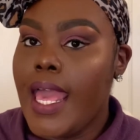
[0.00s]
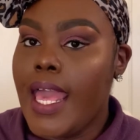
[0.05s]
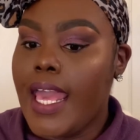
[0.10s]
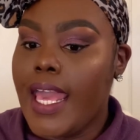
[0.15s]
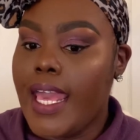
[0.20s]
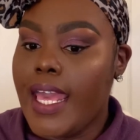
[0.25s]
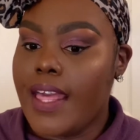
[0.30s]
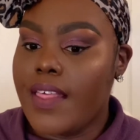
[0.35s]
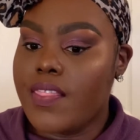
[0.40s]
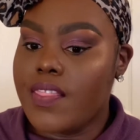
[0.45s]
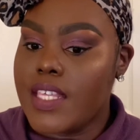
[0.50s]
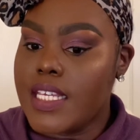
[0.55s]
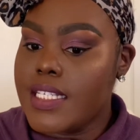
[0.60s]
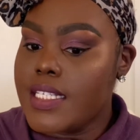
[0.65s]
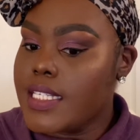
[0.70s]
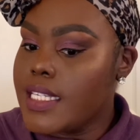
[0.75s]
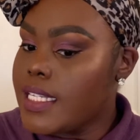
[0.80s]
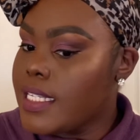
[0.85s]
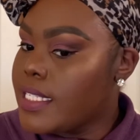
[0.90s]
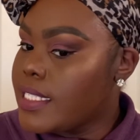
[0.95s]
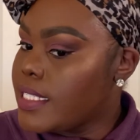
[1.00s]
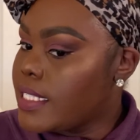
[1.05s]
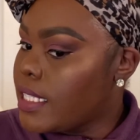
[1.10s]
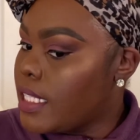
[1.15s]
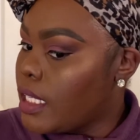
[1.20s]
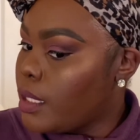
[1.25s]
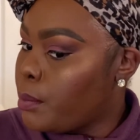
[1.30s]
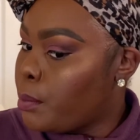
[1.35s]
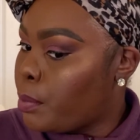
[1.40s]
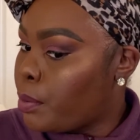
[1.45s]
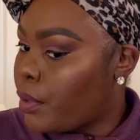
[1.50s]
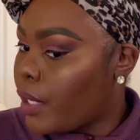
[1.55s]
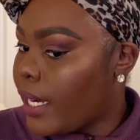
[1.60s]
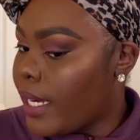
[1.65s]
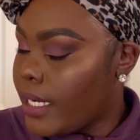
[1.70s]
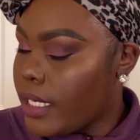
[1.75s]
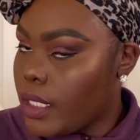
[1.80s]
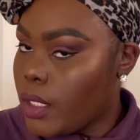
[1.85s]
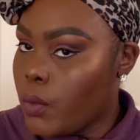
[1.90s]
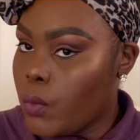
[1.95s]
And this is the
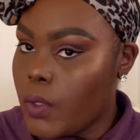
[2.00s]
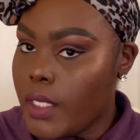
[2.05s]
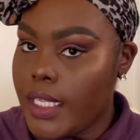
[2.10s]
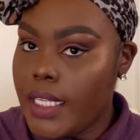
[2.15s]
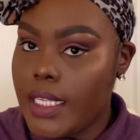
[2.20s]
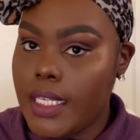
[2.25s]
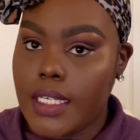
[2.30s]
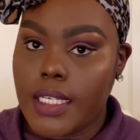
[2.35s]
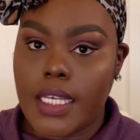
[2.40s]
braided wig.